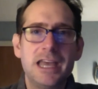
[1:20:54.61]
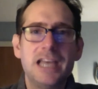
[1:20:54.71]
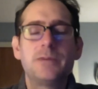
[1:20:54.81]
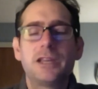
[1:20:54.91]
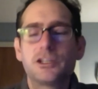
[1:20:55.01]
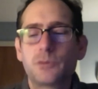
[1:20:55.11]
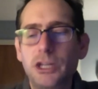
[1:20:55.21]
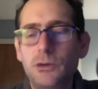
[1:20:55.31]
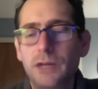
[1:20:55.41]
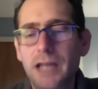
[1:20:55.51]
Is because when
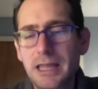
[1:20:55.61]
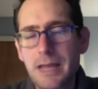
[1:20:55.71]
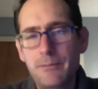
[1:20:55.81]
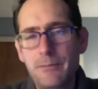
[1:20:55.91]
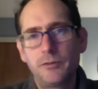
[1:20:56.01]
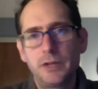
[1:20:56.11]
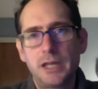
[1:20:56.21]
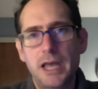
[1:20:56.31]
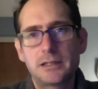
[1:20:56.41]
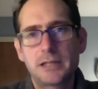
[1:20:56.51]
you get that perfect
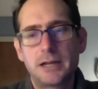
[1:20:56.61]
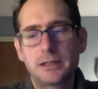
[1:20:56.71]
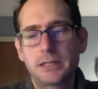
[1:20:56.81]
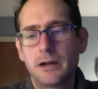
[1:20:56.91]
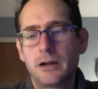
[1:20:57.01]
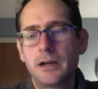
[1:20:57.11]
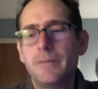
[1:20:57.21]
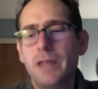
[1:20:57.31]
cast out there